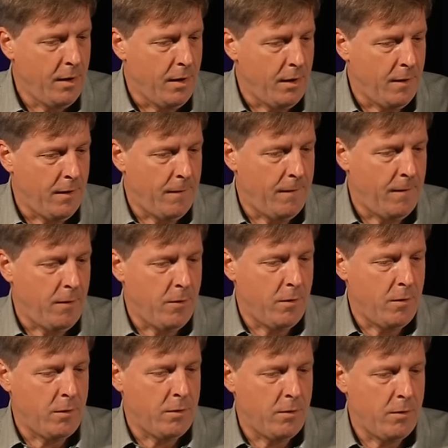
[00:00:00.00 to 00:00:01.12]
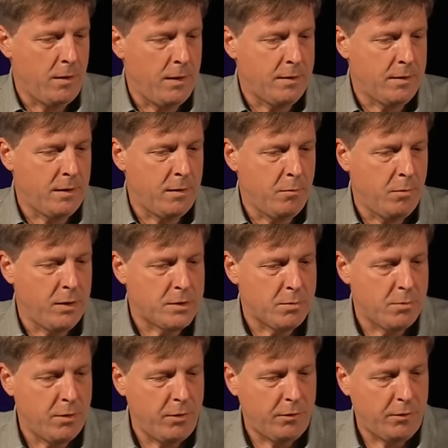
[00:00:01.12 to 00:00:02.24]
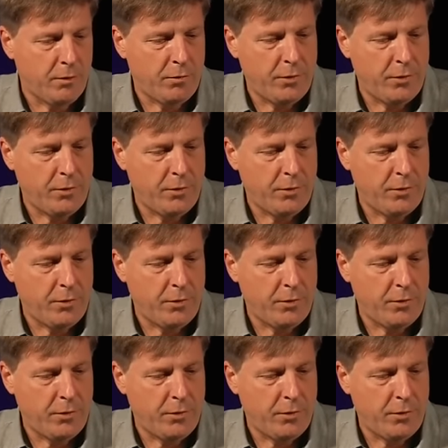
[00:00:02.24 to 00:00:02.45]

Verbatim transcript: or urolithin, which reduces